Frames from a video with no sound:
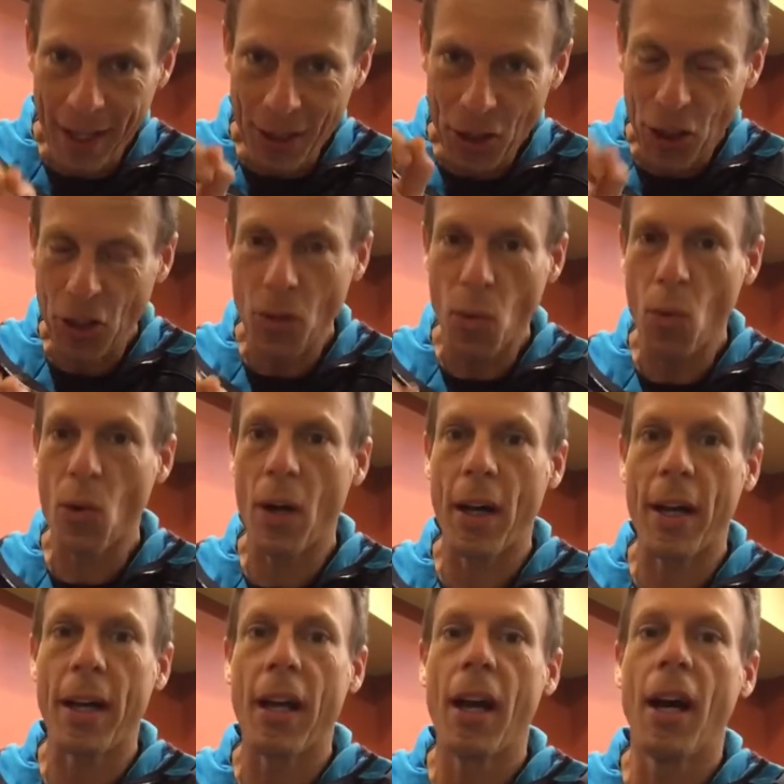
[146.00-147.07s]
just
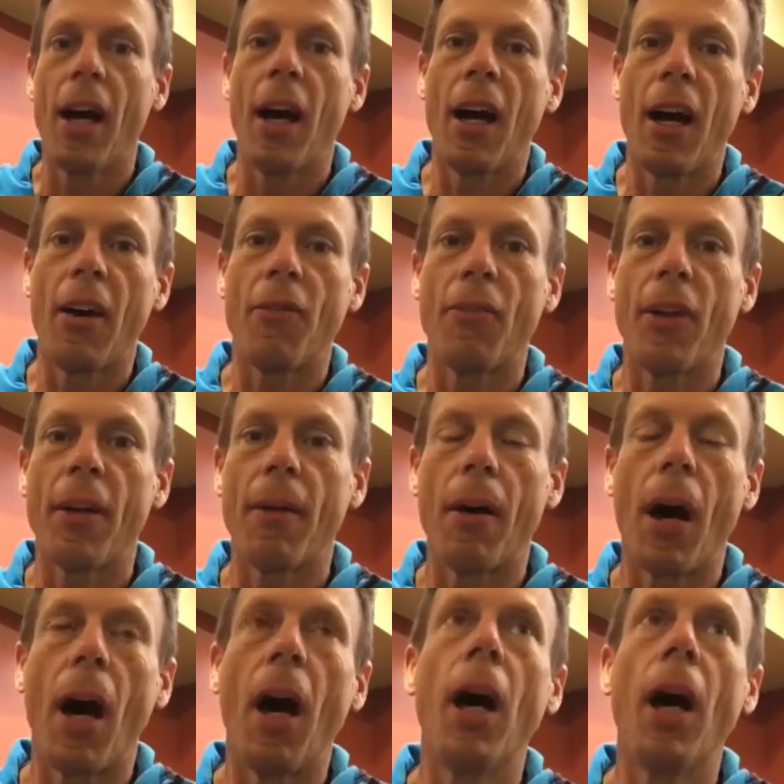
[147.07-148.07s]
one of the